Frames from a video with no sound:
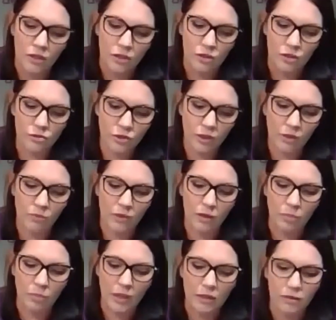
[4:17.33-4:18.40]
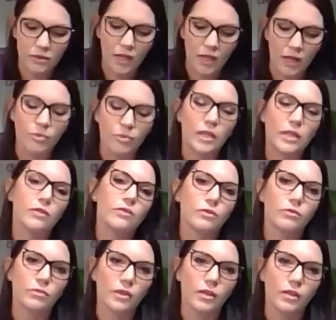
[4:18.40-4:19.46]
Usually with a parent's help, we can do a
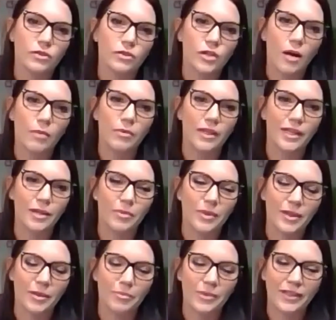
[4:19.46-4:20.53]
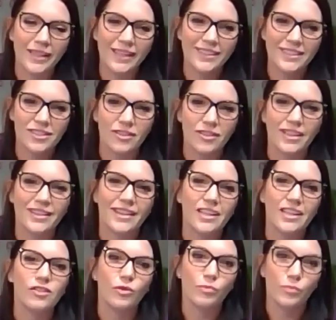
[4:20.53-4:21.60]
really good job in keeping them clean so that they
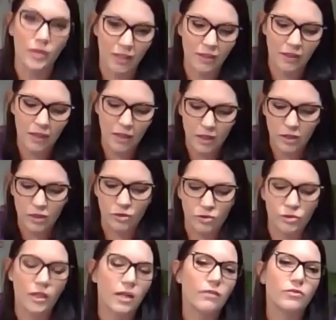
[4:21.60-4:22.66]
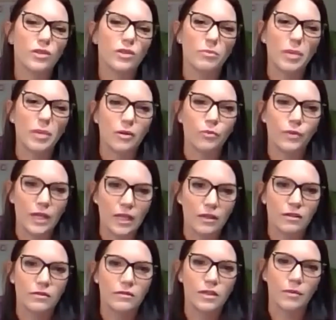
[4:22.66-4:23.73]
don't bleed. Usually after about a
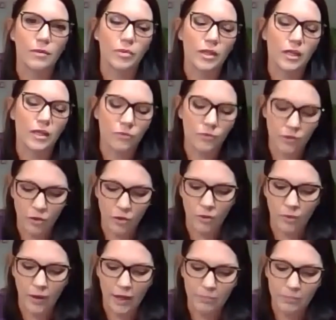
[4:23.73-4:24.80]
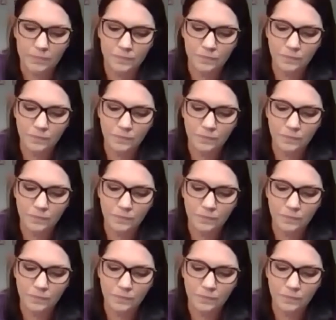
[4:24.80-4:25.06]
week, that bleeding will go away.